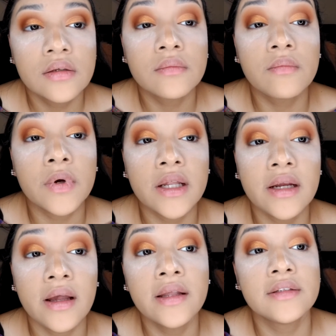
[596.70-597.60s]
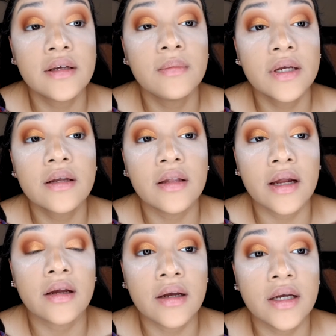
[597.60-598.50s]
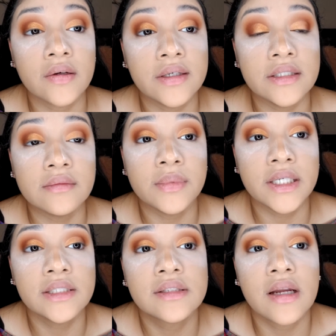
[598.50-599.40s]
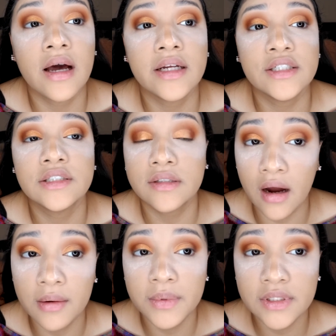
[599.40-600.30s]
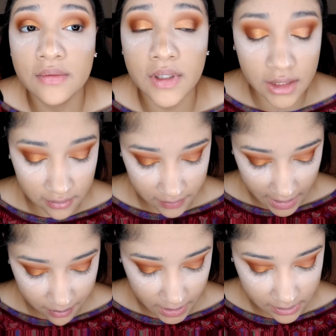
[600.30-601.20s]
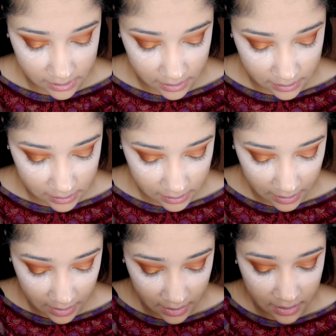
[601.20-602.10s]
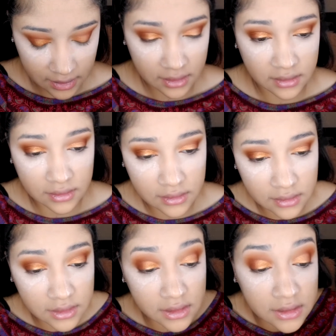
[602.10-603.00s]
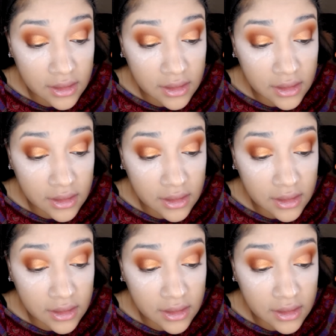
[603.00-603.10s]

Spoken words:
but it ends up looking like a cut crease, but it's not as sharp as one, if that makes sense. It's just